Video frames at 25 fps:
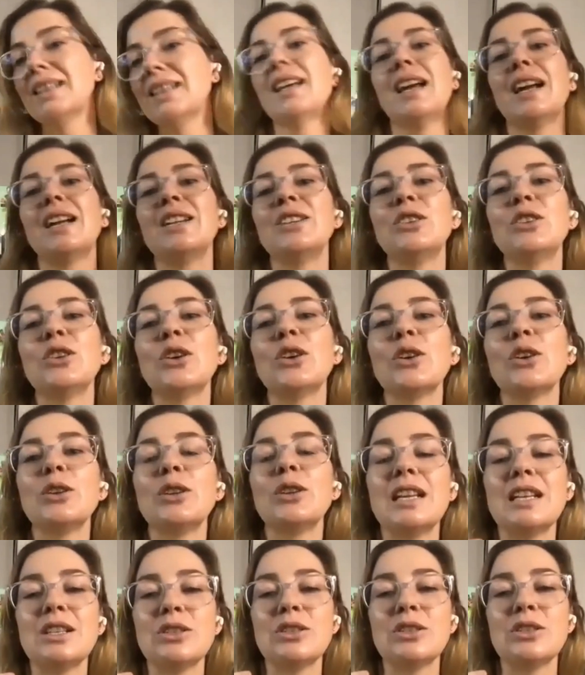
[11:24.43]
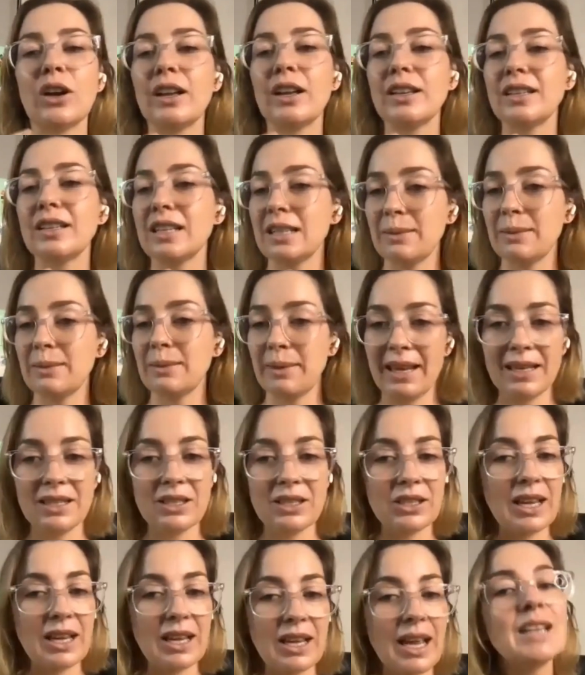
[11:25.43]
Mm-hmm. And, you need your content to be
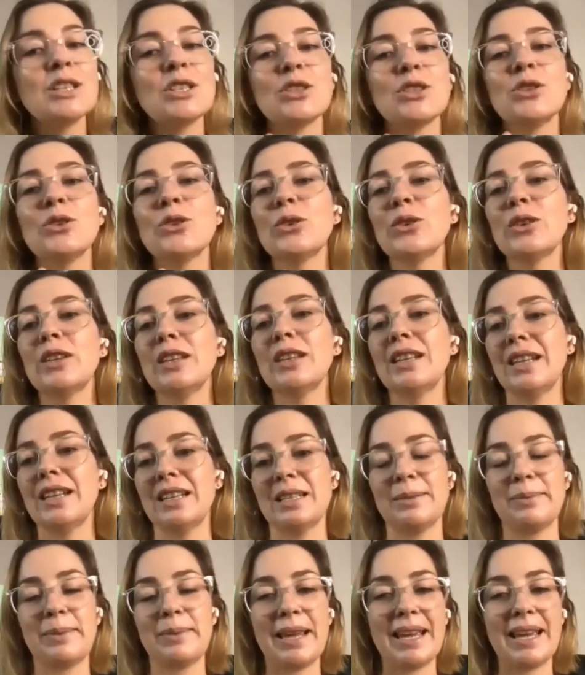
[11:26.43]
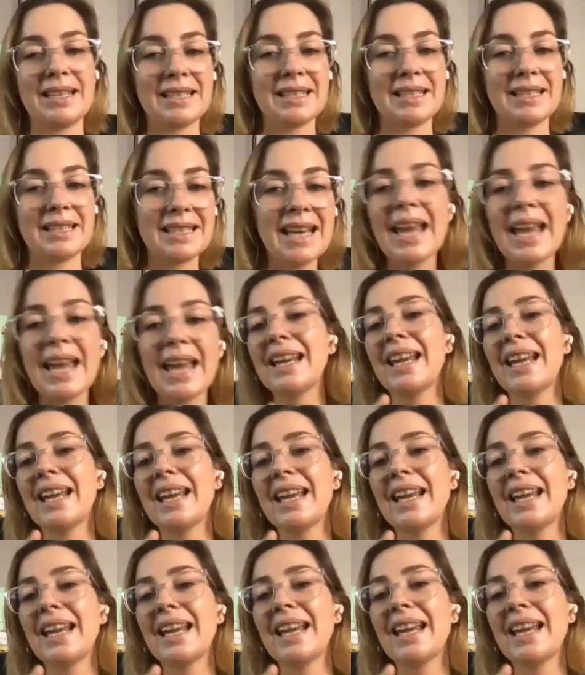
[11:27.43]
educational, you need to be
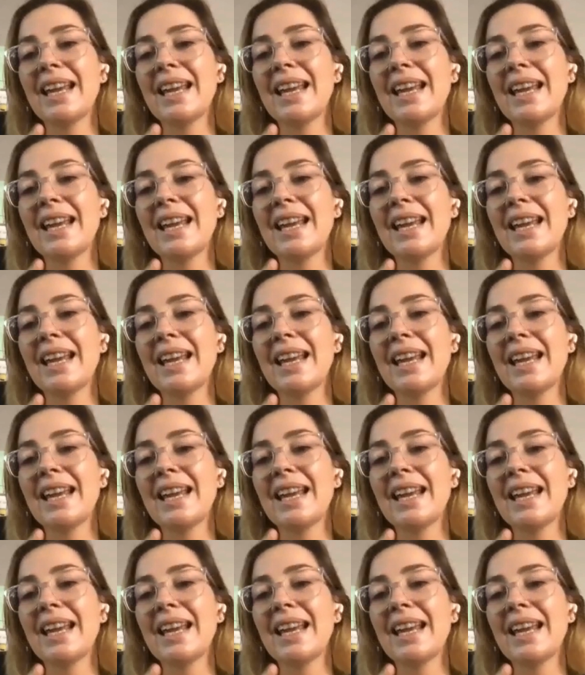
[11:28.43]
entertaining,